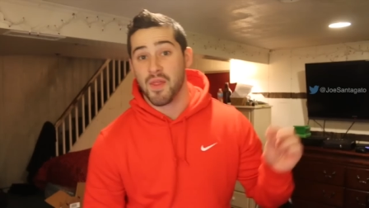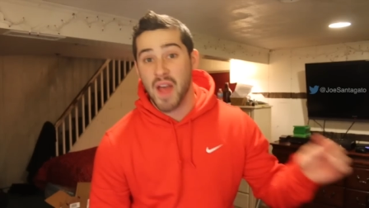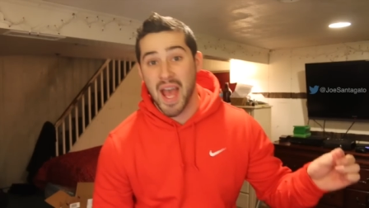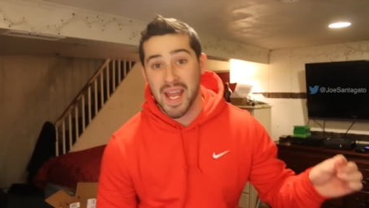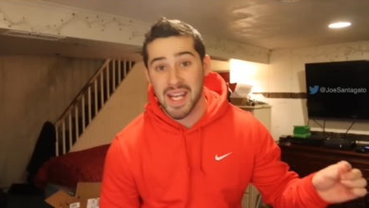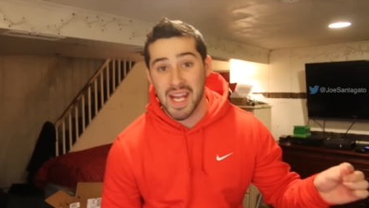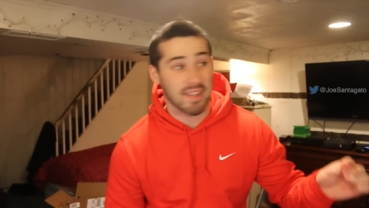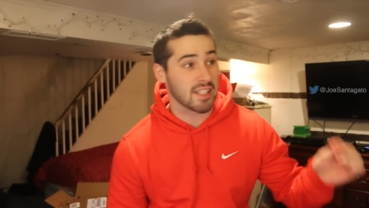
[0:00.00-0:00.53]

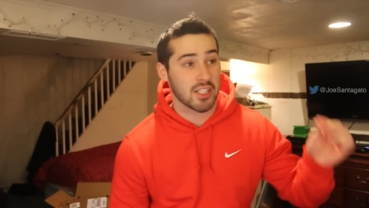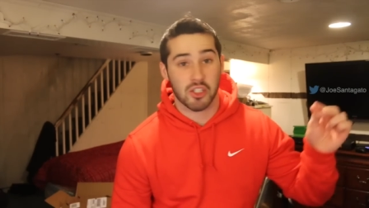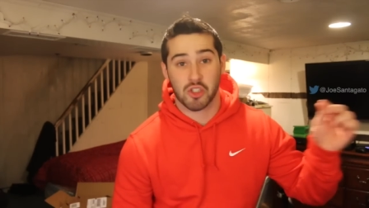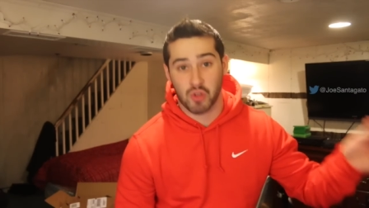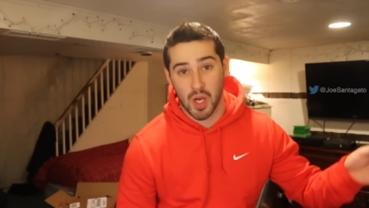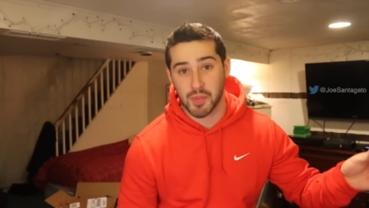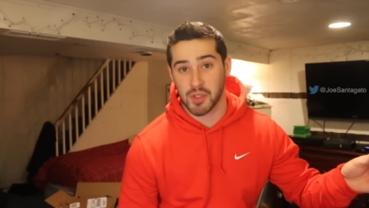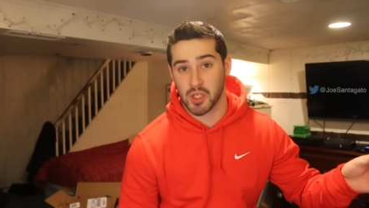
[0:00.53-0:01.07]
Then in the
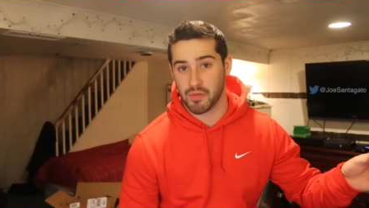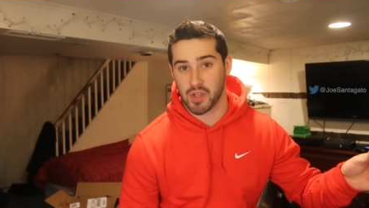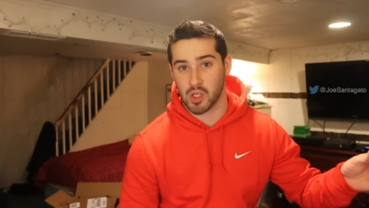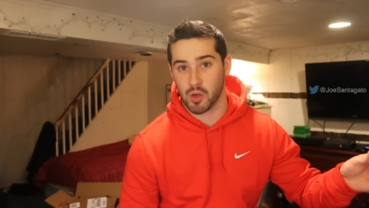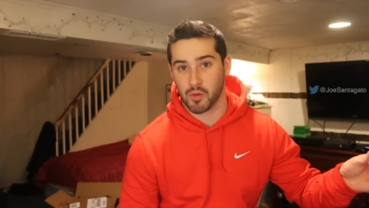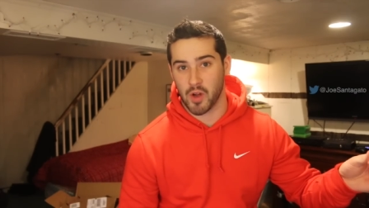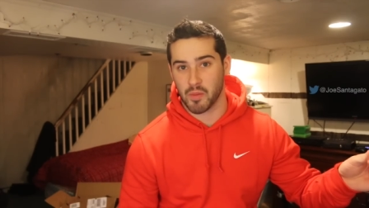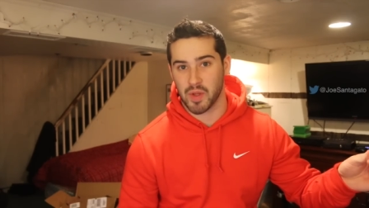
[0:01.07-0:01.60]
description of the
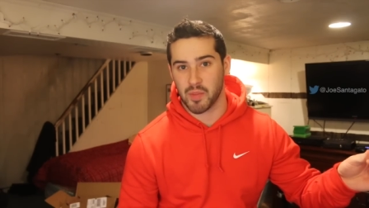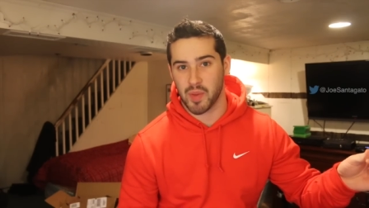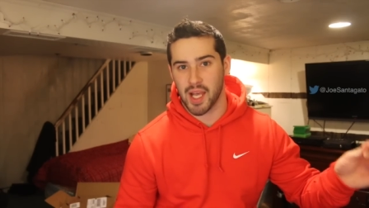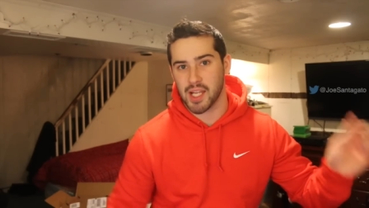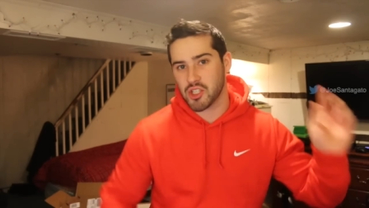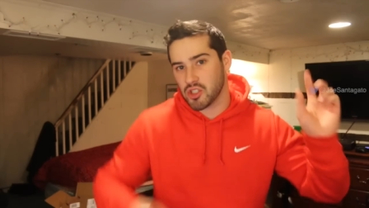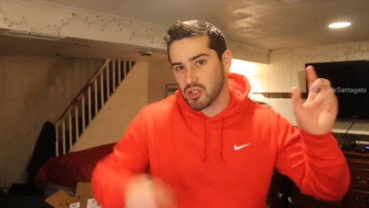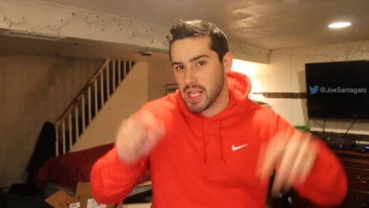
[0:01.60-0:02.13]
GoFundMe
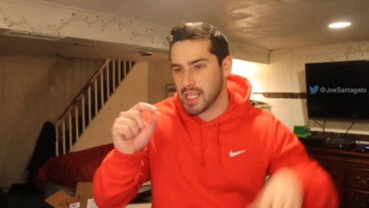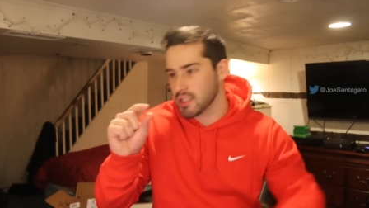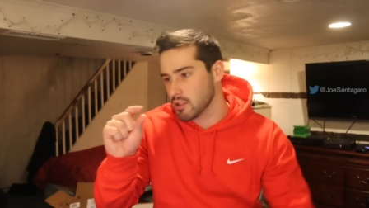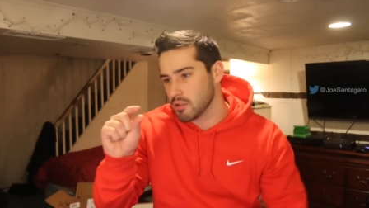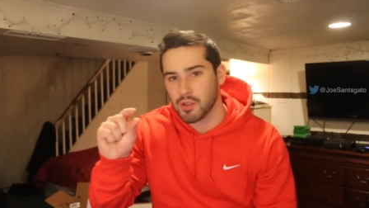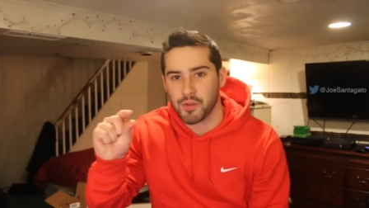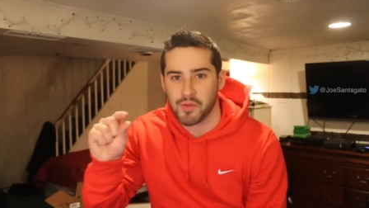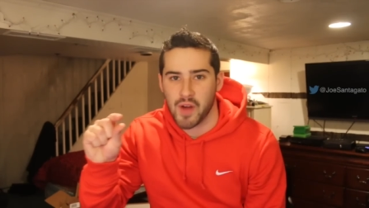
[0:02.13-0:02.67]
page, like in the
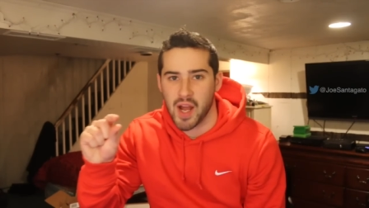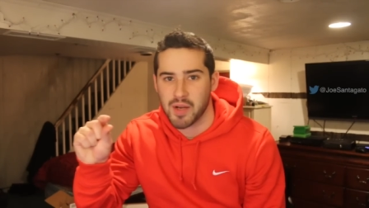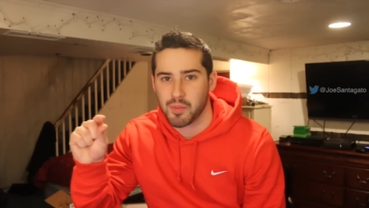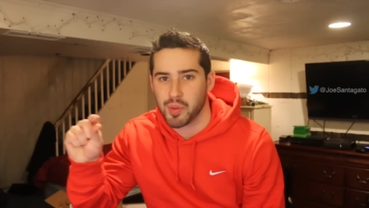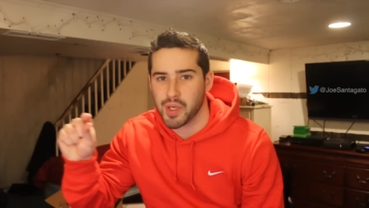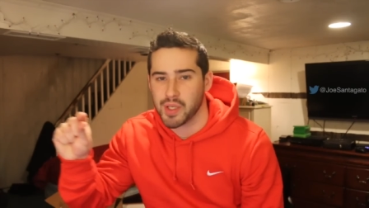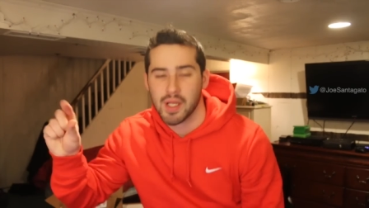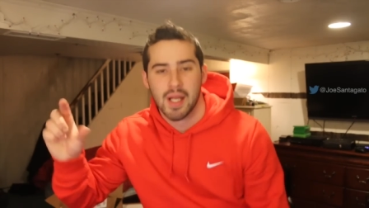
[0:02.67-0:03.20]
little fine
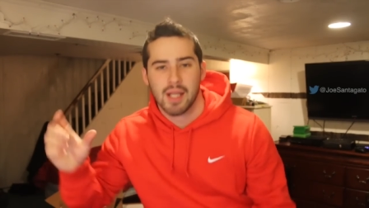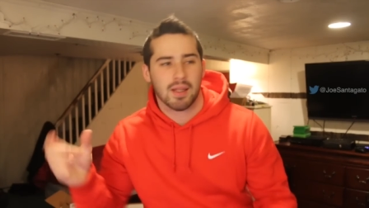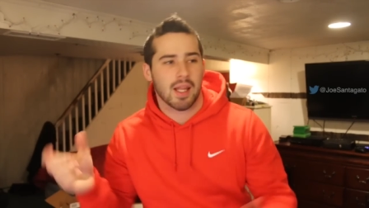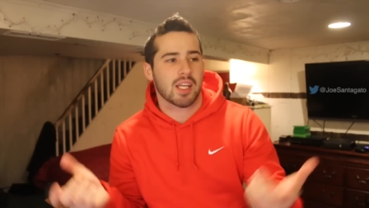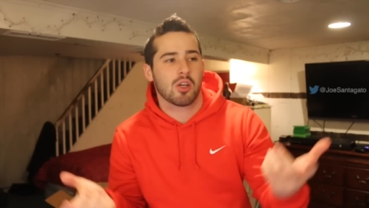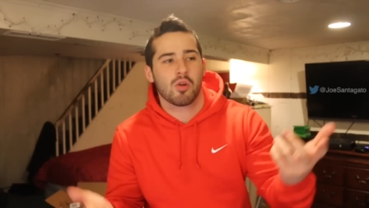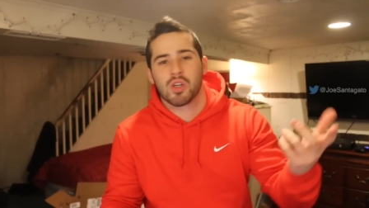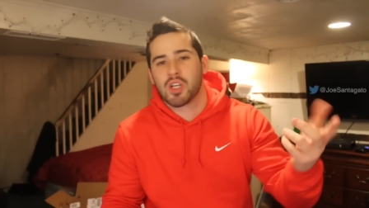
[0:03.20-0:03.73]
print,
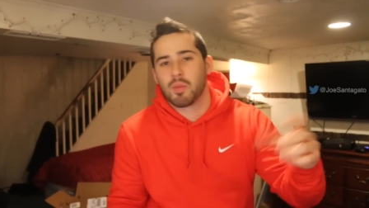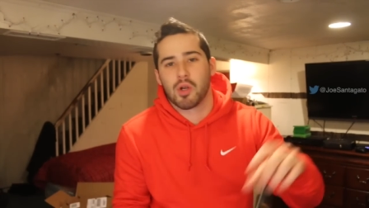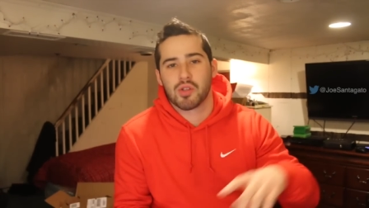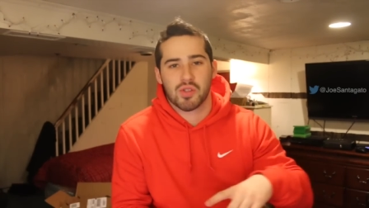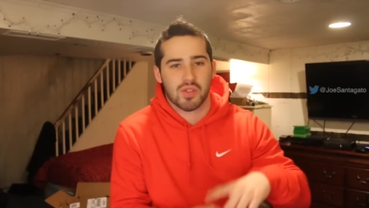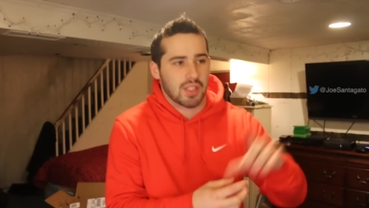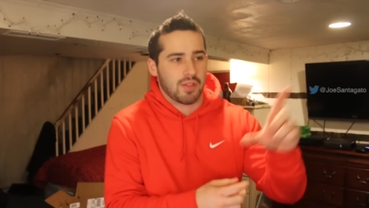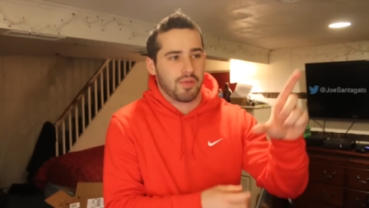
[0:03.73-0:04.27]
like you know on
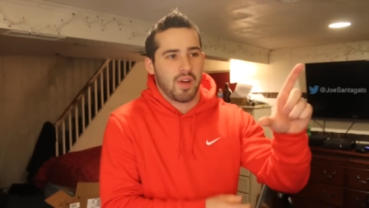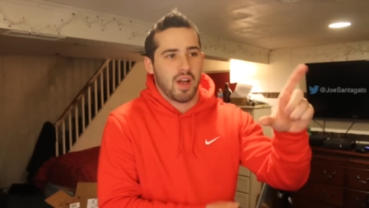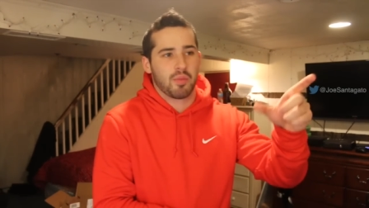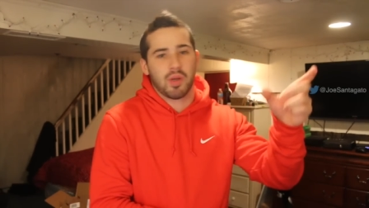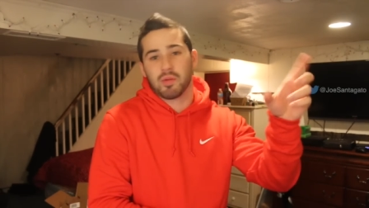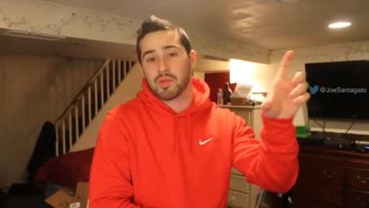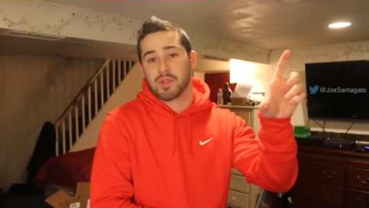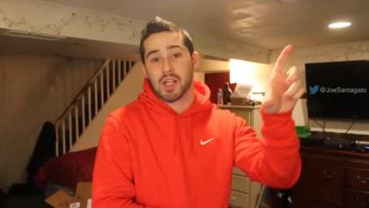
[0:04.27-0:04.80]
commercials like the fine
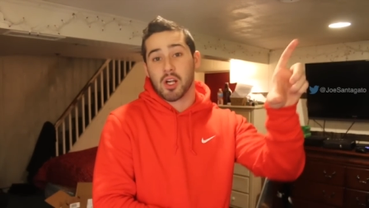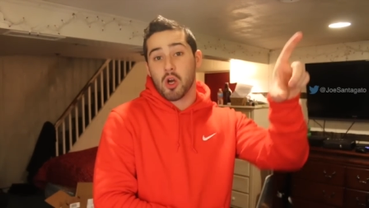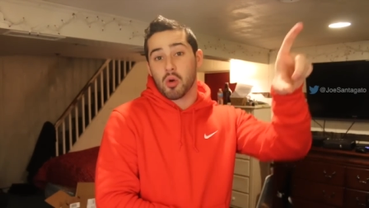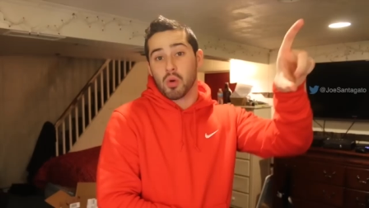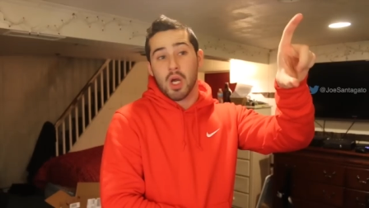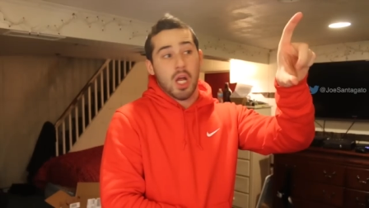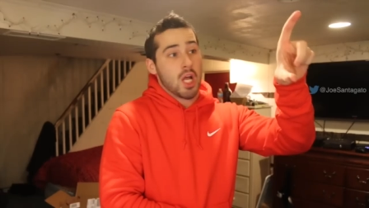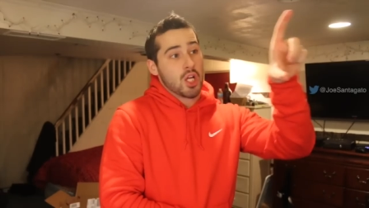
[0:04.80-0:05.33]
print, it's like, oh,